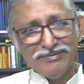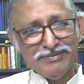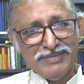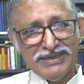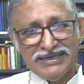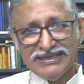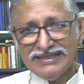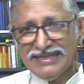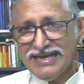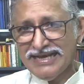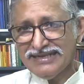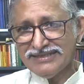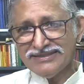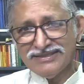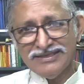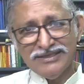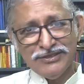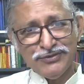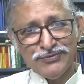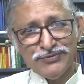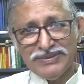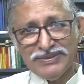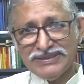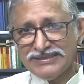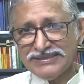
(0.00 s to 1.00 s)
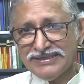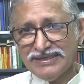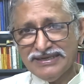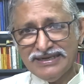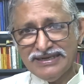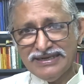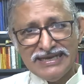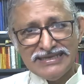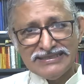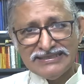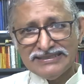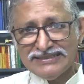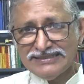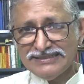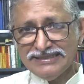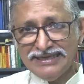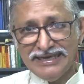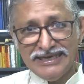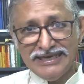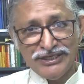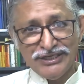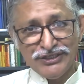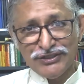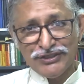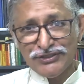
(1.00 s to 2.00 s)
But that situation has
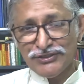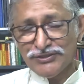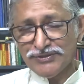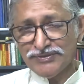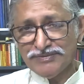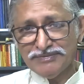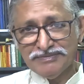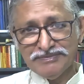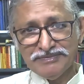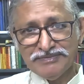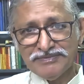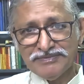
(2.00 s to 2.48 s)
changed.